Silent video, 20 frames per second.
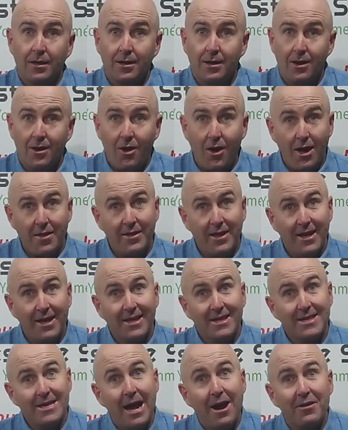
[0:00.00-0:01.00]
Hi there,
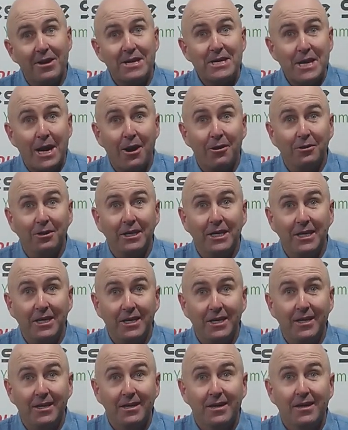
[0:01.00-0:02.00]
Gary Carroll
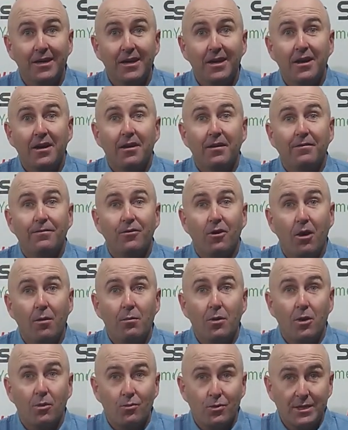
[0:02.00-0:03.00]
here from
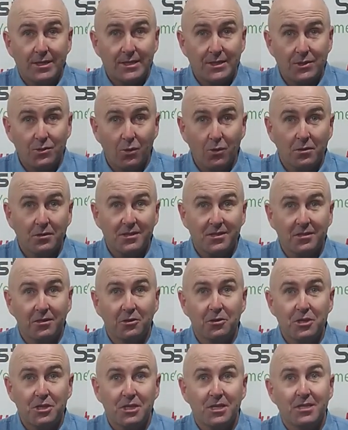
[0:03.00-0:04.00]
Restore
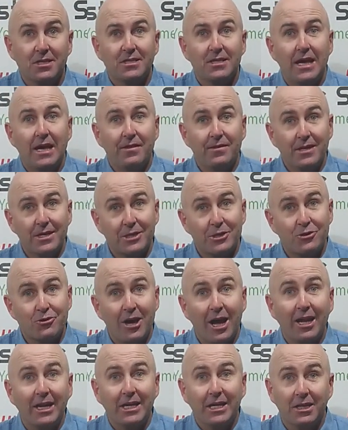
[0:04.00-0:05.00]
Solutions and the
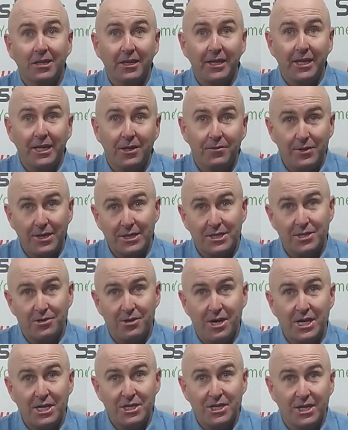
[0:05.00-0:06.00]
Australian Cleaning and
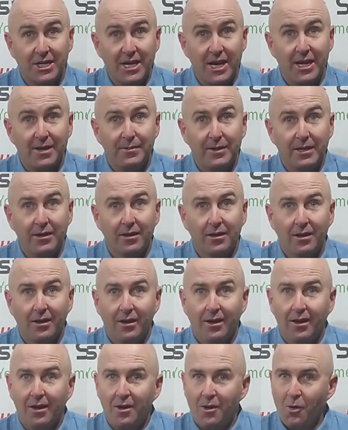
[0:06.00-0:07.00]
Restoration Academy.
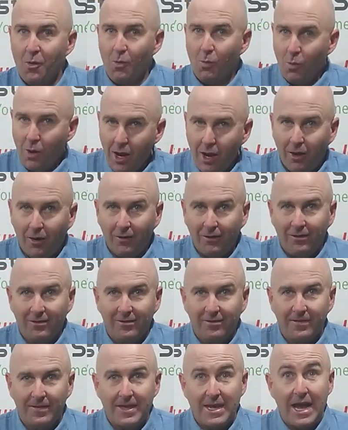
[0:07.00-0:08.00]
Well,
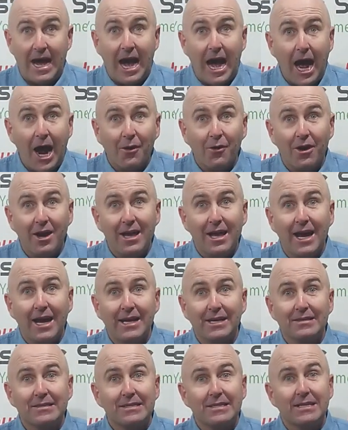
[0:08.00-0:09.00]
the RIA
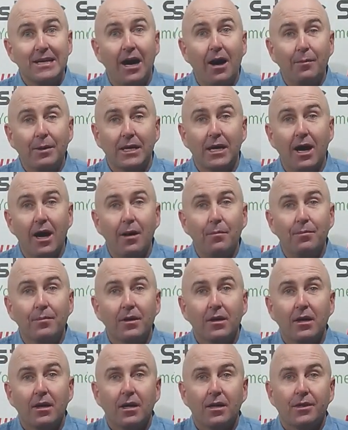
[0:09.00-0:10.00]
is coming up,
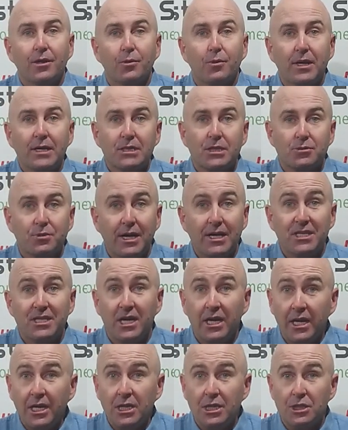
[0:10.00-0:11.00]
the Restoration
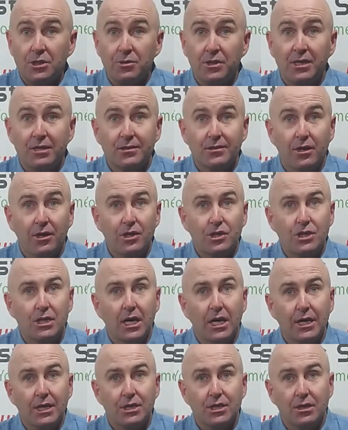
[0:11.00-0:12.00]
Industry
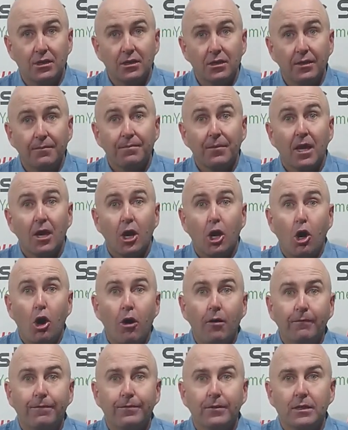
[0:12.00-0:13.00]
Association
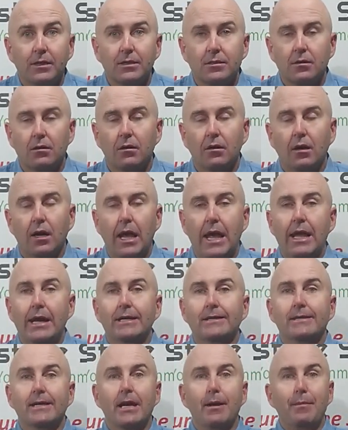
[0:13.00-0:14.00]
conference. It is
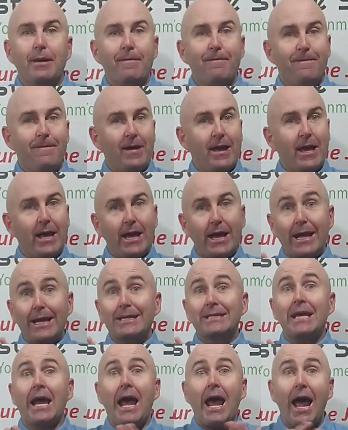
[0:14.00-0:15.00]
going to be
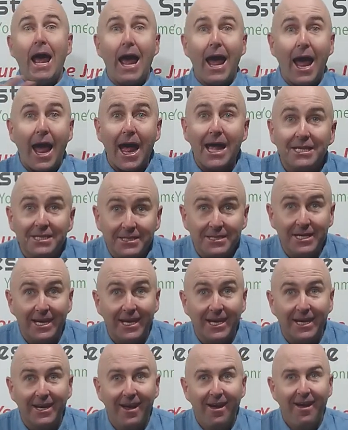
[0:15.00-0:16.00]
fantastic.
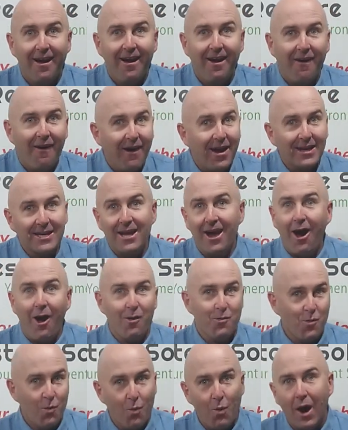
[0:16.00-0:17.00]
I
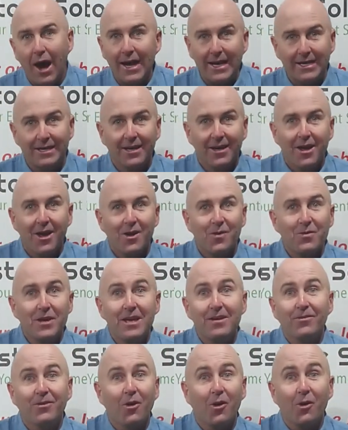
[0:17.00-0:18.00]
can't wait. We have
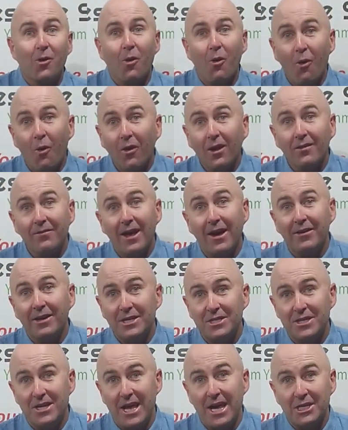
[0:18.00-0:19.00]
got all of our
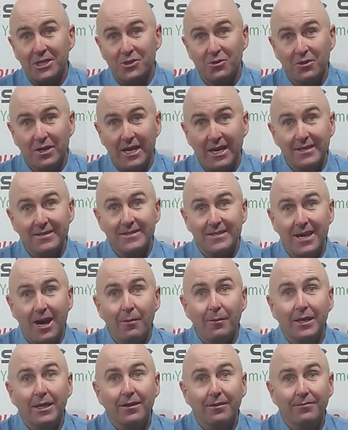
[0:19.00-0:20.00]
international guests
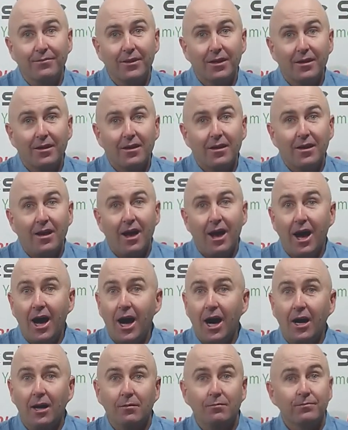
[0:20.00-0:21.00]
coming
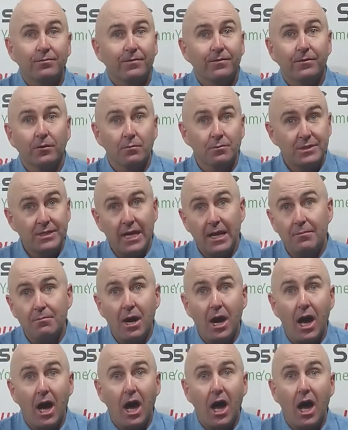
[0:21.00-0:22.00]
um, from
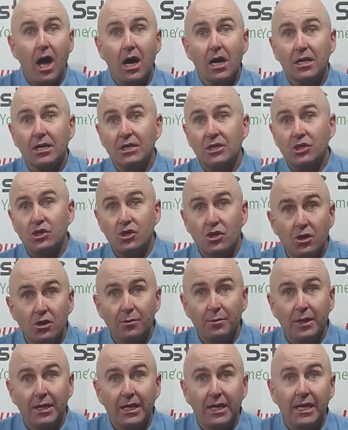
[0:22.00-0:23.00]
Denmark and
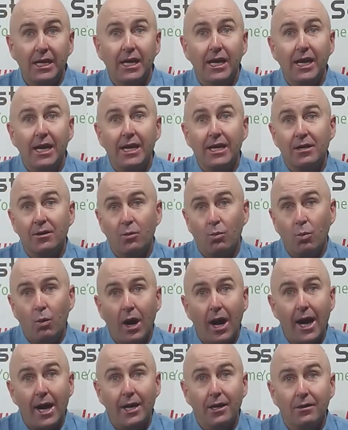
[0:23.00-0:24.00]
Germany and
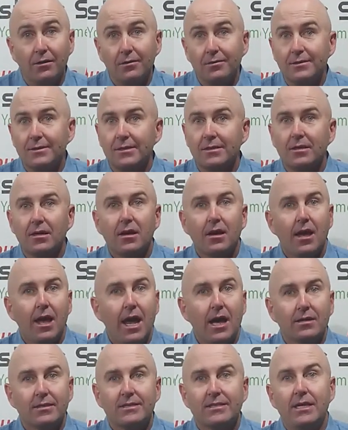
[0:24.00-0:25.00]
Wales. Our
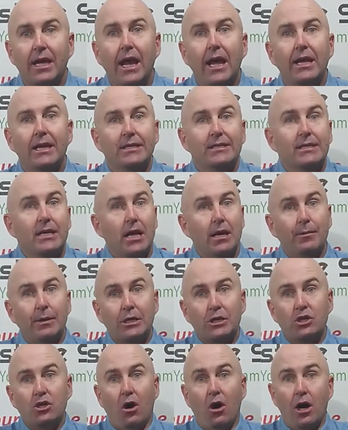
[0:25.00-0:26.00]
stand is going to be
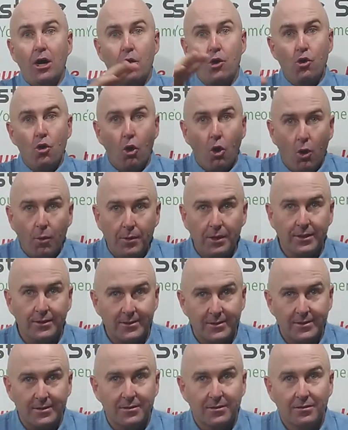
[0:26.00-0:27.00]

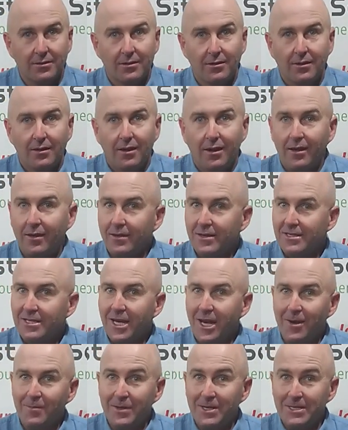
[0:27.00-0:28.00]
ginormous and there's going
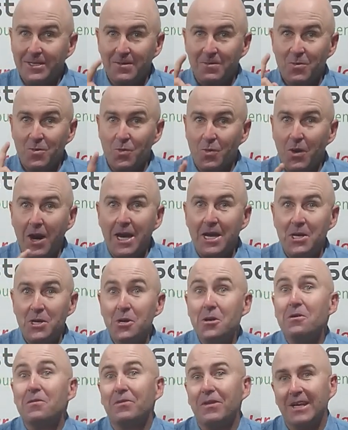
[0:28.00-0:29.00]
to be some great new
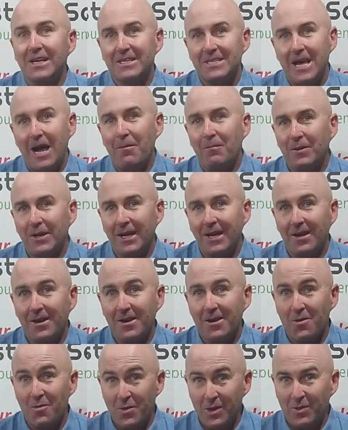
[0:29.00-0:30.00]
things happening
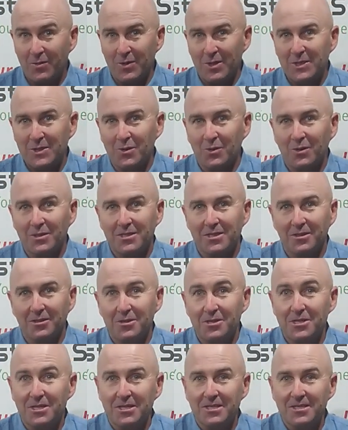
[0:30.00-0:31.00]
with Restore
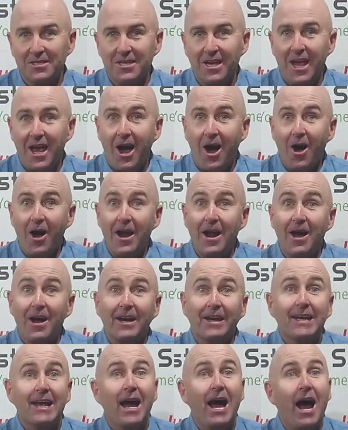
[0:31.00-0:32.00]
Solutions. And I
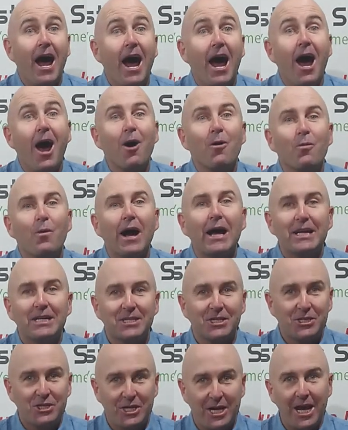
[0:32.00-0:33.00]
can't wait to
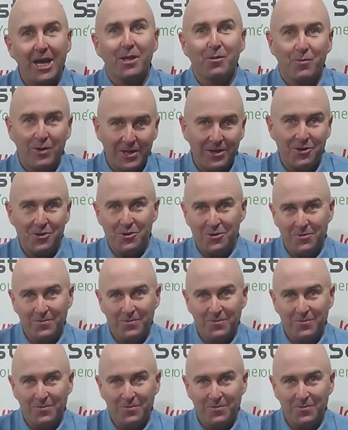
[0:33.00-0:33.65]
share them with you.